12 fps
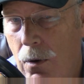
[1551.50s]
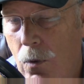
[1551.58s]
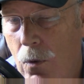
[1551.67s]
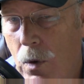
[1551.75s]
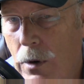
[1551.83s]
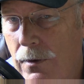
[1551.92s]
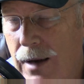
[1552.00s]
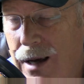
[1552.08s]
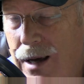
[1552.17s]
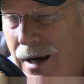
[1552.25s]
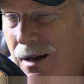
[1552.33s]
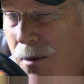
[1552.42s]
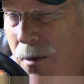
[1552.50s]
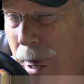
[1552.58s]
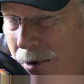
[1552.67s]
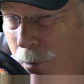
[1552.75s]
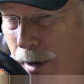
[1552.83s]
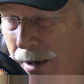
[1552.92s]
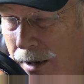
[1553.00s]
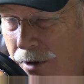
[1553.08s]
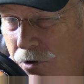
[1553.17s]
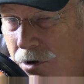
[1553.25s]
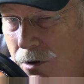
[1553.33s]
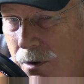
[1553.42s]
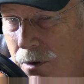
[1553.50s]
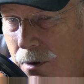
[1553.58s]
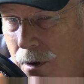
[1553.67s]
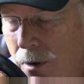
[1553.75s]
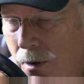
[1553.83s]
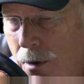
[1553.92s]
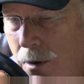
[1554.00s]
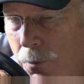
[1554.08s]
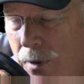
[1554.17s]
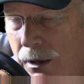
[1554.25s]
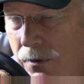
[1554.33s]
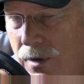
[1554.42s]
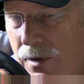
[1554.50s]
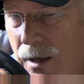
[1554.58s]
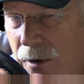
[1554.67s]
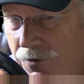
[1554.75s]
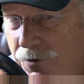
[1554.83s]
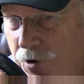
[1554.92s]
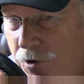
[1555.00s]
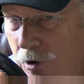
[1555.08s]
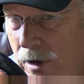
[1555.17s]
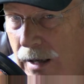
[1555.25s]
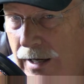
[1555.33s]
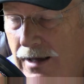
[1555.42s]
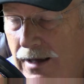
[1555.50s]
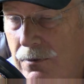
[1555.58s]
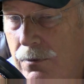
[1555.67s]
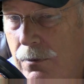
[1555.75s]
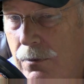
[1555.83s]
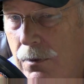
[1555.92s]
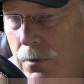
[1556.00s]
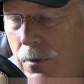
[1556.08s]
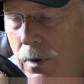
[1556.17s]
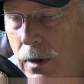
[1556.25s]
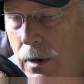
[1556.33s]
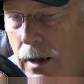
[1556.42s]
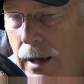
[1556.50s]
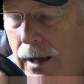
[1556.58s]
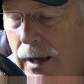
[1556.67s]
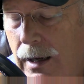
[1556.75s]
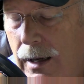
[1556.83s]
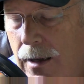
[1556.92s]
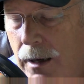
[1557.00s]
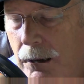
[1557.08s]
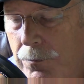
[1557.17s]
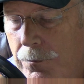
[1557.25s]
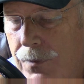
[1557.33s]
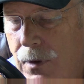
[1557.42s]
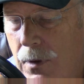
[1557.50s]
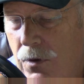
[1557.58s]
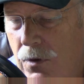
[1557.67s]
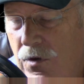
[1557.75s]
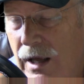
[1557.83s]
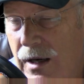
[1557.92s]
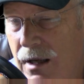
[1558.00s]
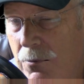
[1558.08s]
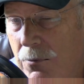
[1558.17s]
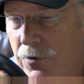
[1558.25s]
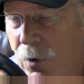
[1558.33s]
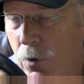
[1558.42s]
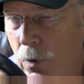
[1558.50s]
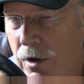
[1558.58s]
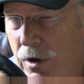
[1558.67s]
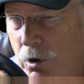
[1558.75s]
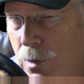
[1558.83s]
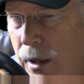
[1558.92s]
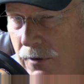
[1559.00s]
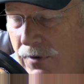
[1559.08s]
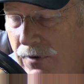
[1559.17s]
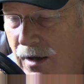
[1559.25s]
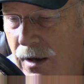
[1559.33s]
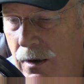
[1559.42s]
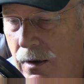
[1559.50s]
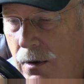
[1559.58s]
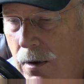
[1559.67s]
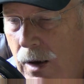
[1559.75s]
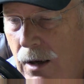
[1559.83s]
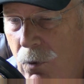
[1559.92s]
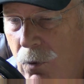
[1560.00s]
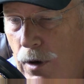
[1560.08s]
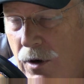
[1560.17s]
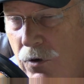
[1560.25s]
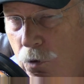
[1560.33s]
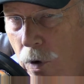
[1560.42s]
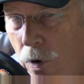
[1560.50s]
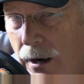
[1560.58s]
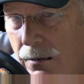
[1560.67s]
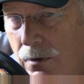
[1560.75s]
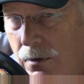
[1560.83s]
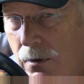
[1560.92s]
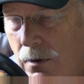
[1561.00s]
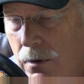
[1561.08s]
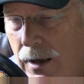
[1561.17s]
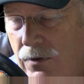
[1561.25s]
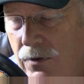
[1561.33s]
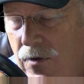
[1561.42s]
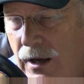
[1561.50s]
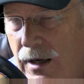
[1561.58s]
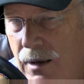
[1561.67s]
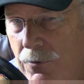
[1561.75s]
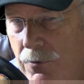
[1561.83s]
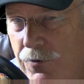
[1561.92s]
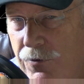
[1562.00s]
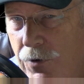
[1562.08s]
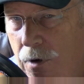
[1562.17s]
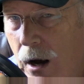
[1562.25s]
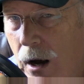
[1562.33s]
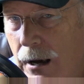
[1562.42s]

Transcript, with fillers: it's not going to matter much because the gift you're going to get and uh, standing up for what you believe in and what is right and standing up for God and